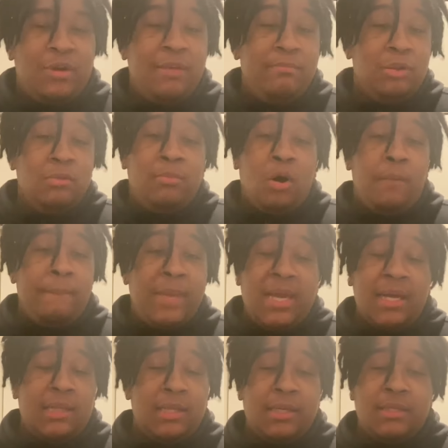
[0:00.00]
He blueballed
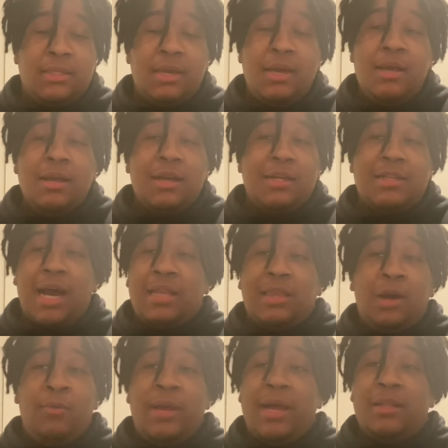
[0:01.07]
me at least. Cause I
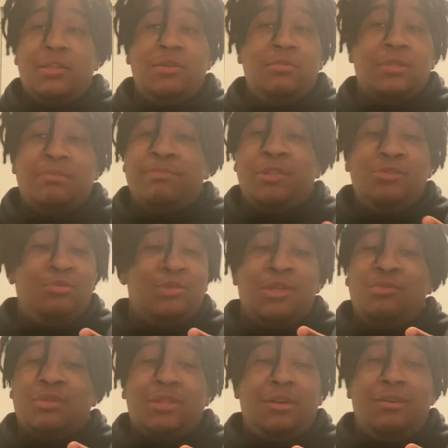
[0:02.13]
thought we had two two
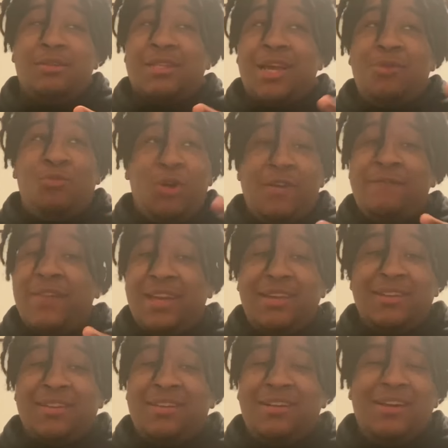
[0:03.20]
two songs in one
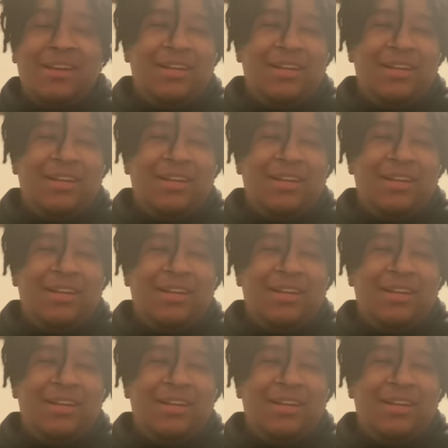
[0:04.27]
bed.